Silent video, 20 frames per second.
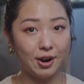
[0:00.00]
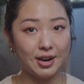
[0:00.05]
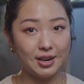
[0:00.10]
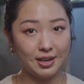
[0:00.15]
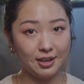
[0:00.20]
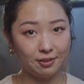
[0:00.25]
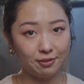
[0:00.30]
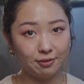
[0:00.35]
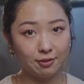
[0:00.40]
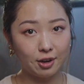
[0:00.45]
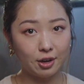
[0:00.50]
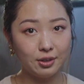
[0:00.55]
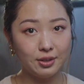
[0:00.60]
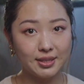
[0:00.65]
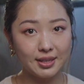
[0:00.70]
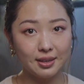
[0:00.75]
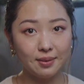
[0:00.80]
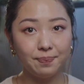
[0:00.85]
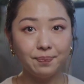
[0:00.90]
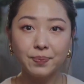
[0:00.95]
already
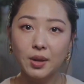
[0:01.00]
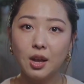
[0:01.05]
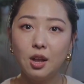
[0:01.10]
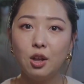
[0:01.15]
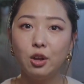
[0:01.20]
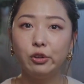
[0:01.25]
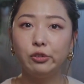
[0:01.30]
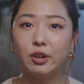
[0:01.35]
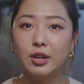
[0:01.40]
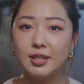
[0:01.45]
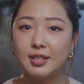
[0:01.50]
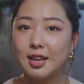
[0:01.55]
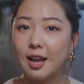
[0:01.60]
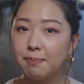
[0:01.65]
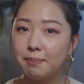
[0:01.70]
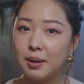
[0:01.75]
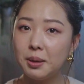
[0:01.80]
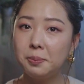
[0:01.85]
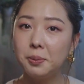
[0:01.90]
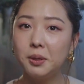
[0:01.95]
frozen. For
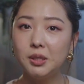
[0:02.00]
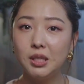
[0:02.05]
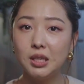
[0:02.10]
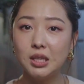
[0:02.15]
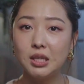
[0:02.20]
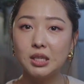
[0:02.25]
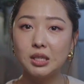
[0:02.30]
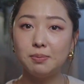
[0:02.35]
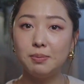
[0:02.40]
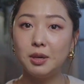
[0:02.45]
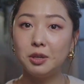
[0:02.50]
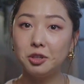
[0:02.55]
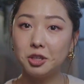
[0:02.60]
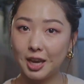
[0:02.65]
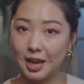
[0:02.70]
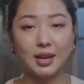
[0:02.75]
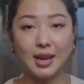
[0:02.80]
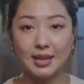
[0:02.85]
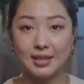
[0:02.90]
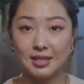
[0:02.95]
some people, this milk
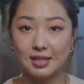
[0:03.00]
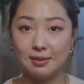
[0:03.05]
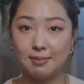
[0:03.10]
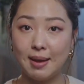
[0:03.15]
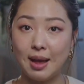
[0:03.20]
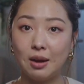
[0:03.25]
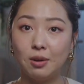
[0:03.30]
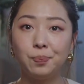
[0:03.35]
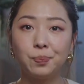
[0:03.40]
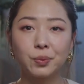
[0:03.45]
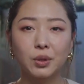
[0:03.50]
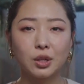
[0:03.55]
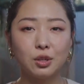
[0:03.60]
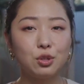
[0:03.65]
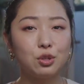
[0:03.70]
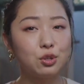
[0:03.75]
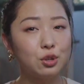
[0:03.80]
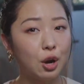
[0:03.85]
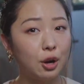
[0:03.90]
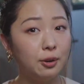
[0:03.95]
can smell
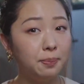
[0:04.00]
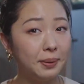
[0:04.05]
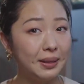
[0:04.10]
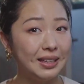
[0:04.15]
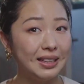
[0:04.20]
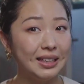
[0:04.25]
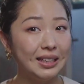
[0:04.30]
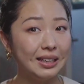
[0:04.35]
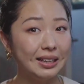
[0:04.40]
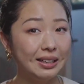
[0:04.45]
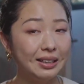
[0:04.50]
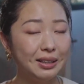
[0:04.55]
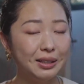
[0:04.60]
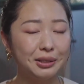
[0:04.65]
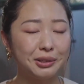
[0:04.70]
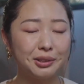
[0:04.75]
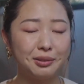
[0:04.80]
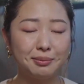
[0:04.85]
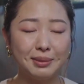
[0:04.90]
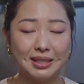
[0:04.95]
soapy
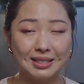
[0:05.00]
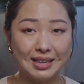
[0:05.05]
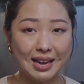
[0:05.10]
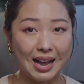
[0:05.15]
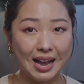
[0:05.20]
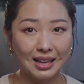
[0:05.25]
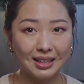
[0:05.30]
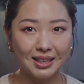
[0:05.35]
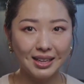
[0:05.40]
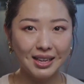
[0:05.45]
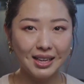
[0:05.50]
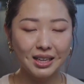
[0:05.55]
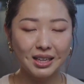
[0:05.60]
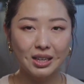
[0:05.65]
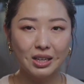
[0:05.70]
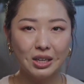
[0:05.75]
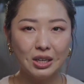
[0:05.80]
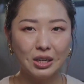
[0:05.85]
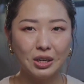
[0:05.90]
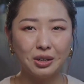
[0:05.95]
or
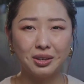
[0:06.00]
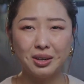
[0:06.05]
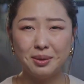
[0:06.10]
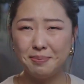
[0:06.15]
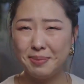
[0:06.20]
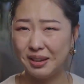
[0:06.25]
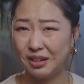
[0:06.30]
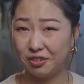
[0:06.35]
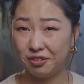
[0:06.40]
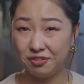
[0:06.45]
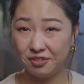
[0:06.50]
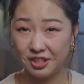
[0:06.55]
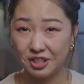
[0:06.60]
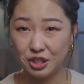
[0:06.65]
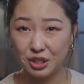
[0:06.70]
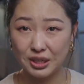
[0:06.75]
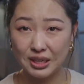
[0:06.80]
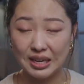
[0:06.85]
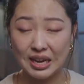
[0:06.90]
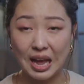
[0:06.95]
metallic or a bit
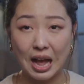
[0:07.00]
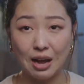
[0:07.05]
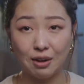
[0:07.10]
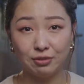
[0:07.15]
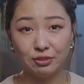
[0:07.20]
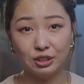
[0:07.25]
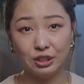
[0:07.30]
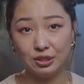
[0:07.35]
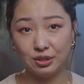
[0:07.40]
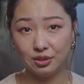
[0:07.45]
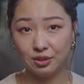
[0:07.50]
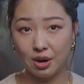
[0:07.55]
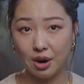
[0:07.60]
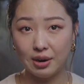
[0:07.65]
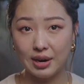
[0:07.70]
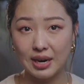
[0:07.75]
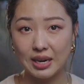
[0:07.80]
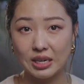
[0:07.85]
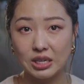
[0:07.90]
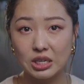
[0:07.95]
fishy after
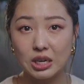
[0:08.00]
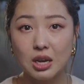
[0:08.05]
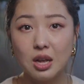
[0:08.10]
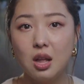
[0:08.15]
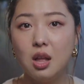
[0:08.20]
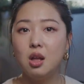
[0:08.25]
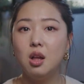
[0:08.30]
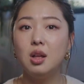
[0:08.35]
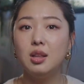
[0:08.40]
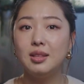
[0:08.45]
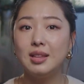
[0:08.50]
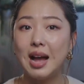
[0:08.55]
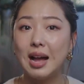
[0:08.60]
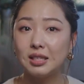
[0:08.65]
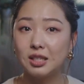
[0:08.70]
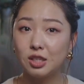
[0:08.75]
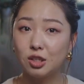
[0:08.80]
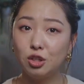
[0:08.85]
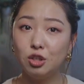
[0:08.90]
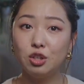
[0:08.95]
storage.
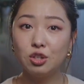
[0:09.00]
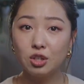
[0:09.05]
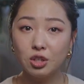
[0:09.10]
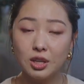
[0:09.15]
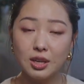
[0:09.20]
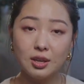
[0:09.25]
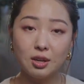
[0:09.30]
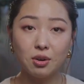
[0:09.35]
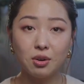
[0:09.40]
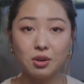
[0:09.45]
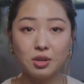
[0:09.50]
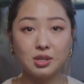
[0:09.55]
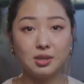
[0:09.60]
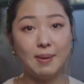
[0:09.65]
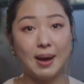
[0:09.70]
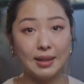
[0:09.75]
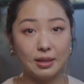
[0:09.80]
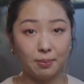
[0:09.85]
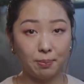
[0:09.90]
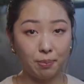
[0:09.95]
That's usually
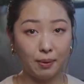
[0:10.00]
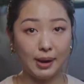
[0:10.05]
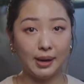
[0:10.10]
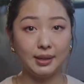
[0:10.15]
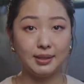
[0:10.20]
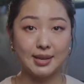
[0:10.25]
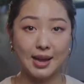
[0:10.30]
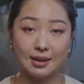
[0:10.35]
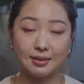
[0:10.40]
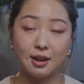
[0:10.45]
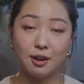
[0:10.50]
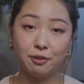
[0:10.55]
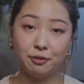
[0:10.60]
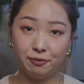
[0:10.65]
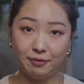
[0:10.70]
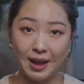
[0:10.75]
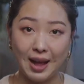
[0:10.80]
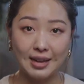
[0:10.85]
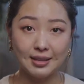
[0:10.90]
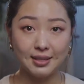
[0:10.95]
caused by the breakdown of
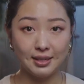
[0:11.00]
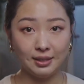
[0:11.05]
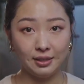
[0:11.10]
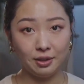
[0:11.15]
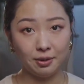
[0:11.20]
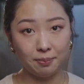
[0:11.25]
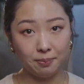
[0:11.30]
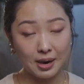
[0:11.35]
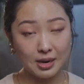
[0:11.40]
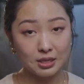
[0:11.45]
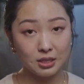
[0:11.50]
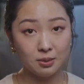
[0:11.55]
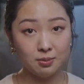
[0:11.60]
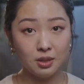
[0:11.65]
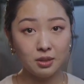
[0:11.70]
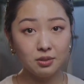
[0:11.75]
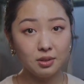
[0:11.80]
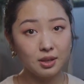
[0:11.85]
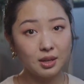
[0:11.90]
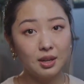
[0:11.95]
fat in your breast
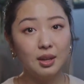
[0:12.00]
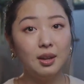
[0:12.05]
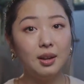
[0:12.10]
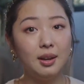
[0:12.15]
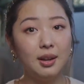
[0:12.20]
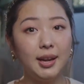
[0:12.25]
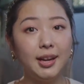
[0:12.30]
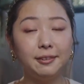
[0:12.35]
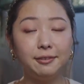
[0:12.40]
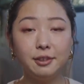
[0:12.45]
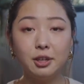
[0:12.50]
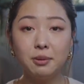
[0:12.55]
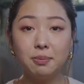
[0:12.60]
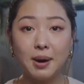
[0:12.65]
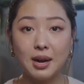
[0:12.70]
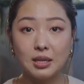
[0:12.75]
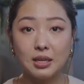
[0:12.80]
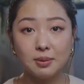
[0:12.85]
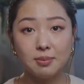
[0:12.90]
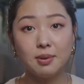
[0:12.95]
milk. If your
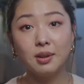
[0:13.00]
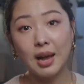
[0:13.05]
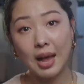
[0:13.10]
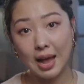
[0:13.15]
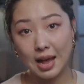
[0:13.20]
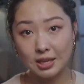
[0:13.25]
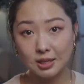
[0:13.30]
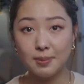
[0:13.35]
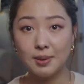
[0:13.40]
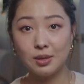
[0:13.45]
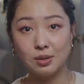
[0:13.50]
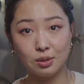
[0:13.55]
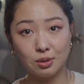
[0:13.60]
breast milk has been